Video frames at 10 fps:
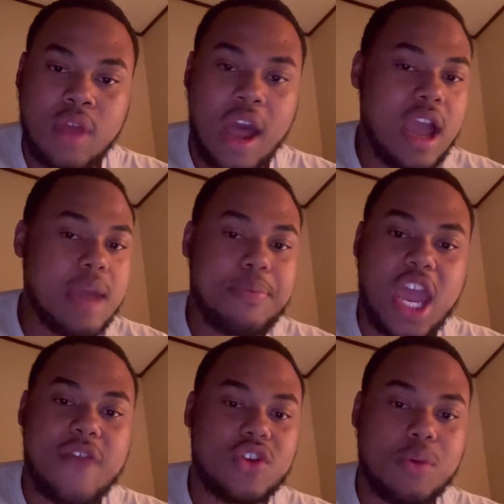I ain't
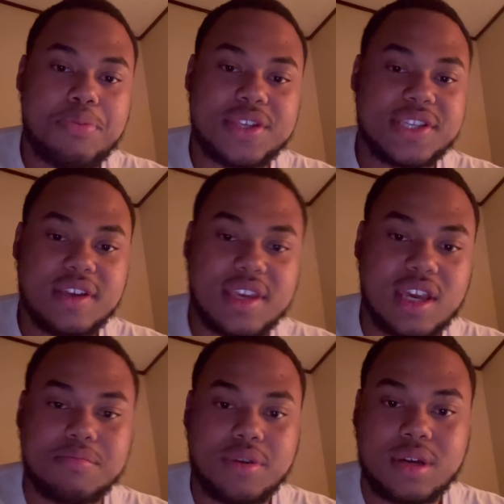paying for no pussy
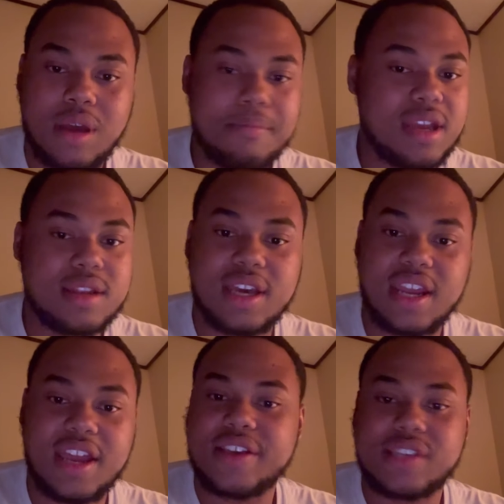again, bro. I'm being dead
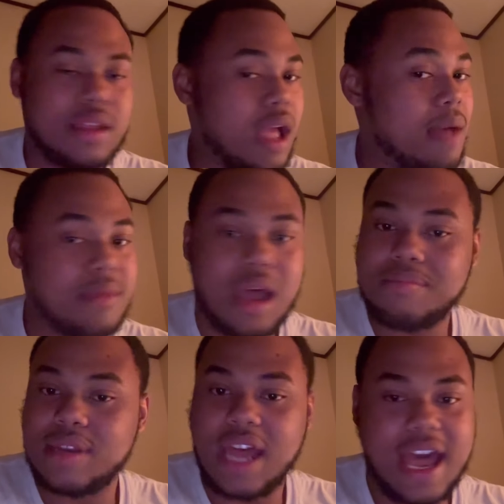ass.
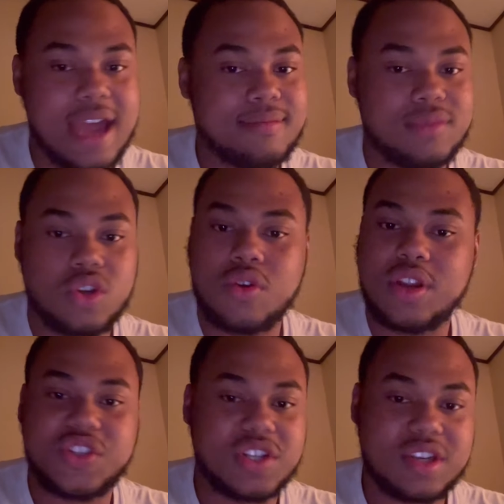I'm not doing
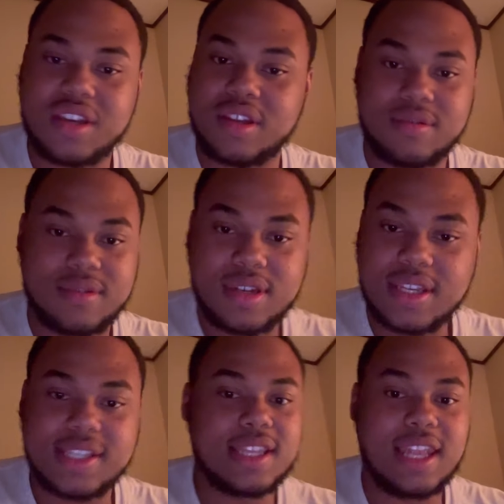this shit again.
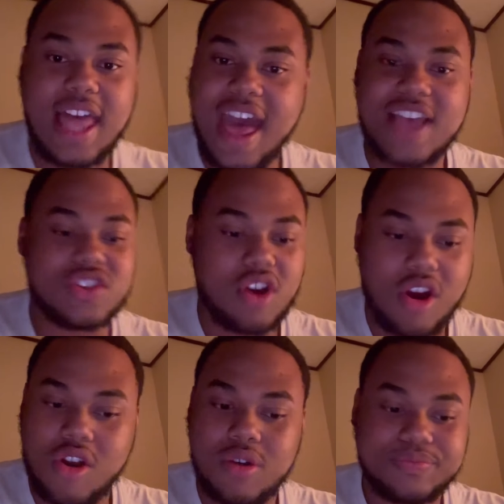This is the last
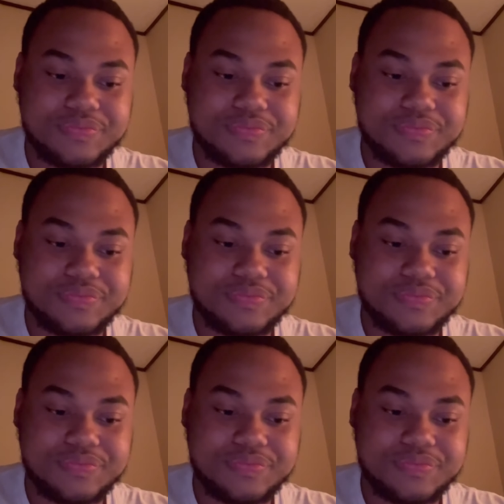girl.